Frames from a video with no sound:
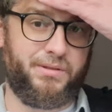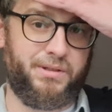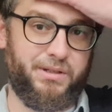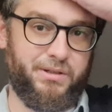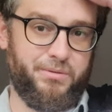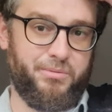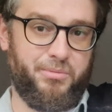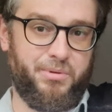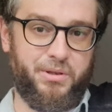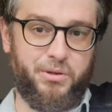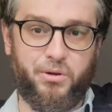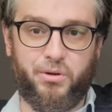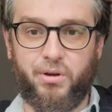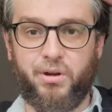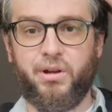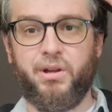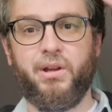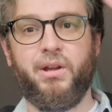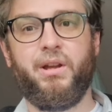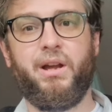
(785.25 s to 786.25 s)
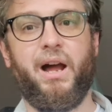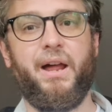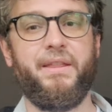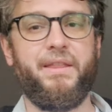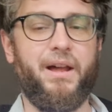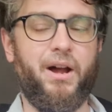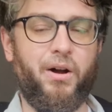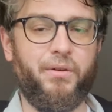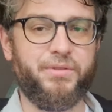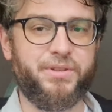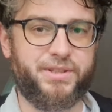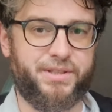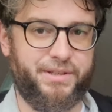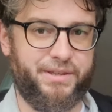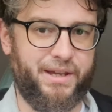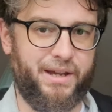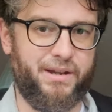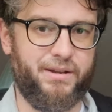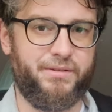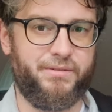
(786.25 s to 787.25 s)
You're, you're and obviously
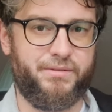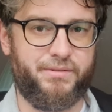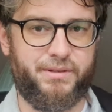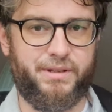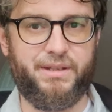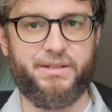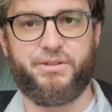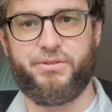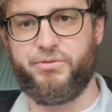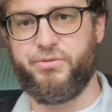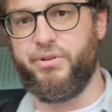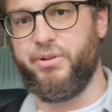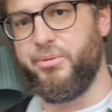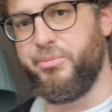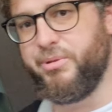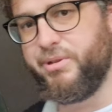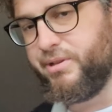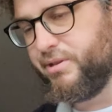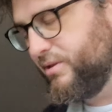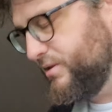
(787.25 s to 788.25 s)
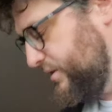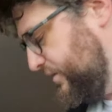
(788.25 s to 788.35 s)
that is true because